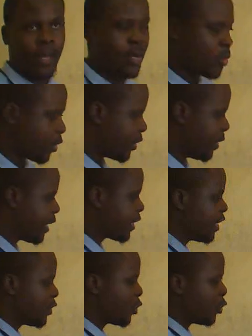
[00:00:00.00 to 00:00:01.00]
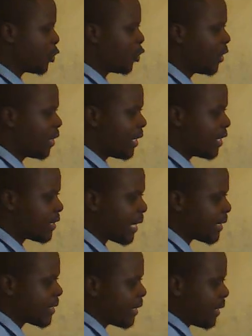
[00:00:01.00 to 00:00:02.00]
So the next thing to do is
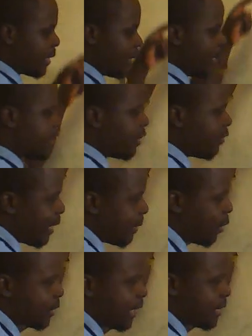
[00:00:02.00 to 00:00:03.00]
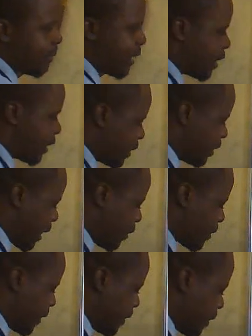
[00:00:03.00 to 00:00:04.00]
that let's divide both sides by 13,000.